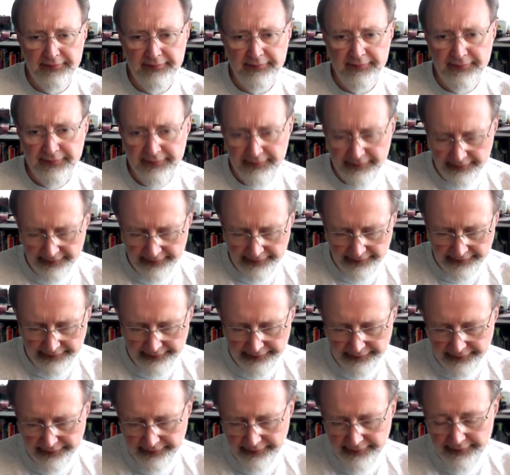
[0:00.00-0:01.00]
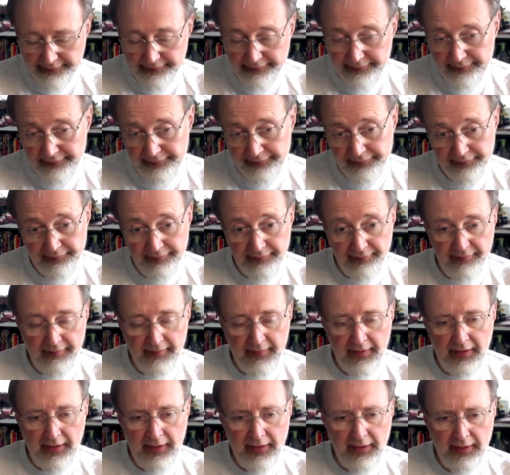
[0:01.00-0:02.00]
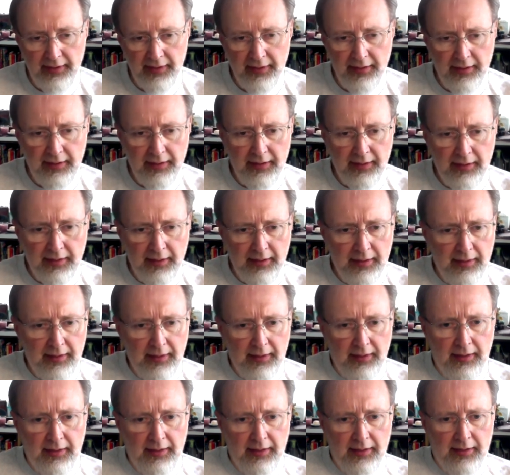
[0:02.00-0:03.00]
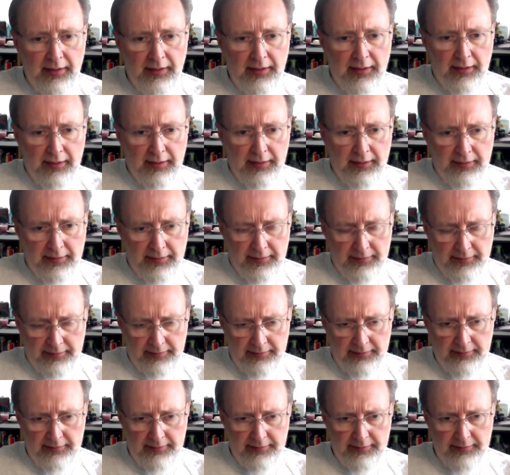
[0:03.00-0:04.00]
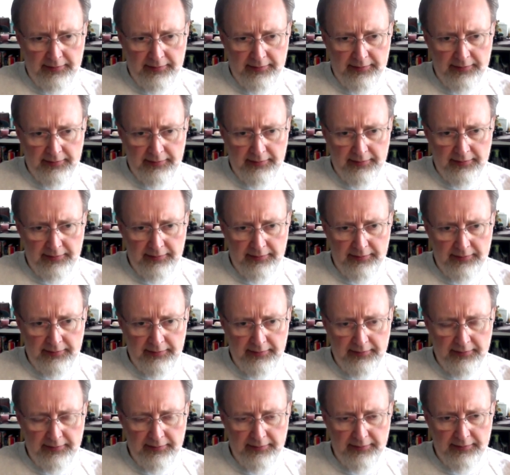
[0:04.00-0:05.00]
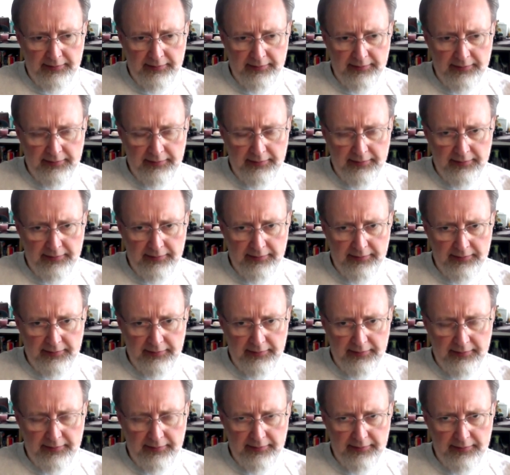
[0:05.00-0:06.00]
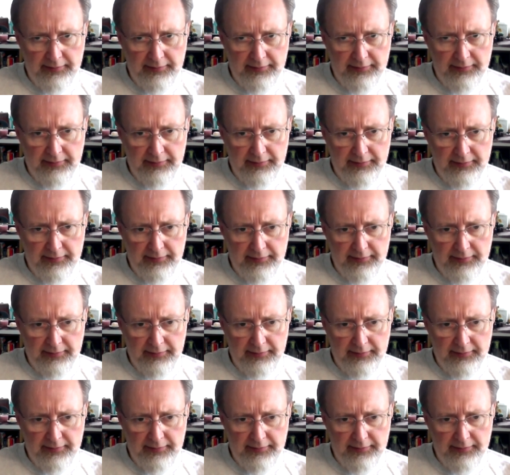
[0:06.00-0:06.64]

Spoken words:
[no speech]